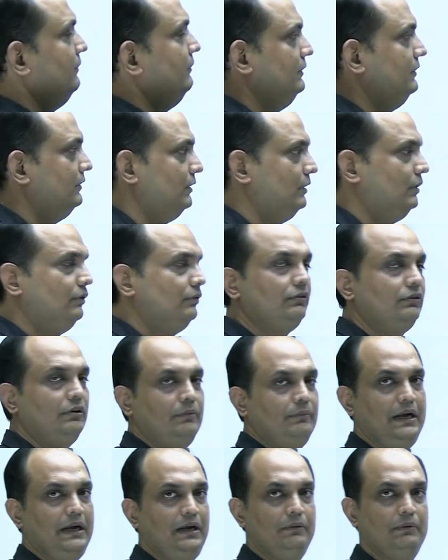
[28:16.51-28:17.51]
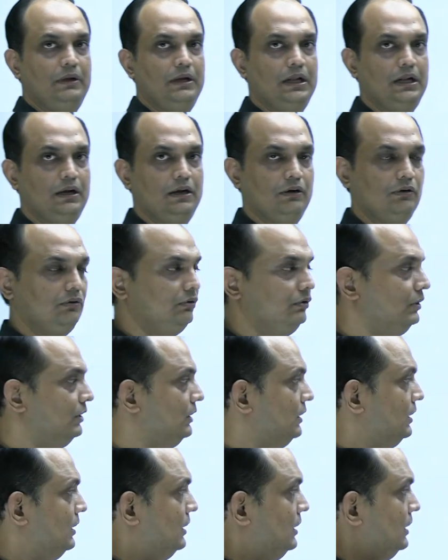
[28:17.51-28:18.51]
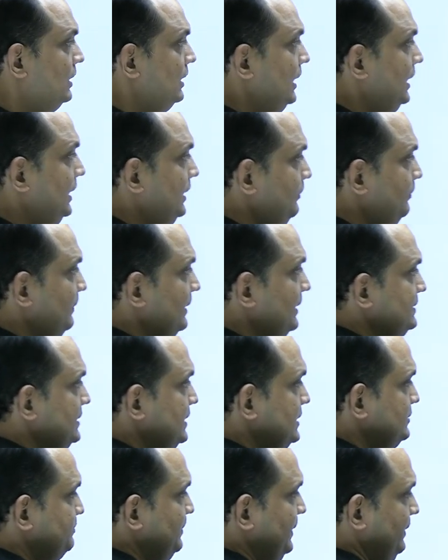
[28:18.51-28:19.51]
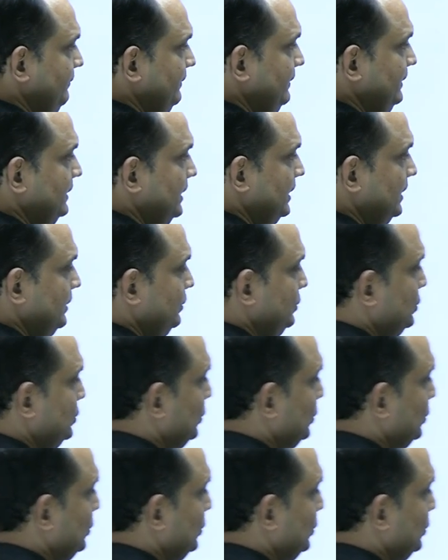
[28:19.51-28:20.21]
division of mandibular nerve. It emerges between the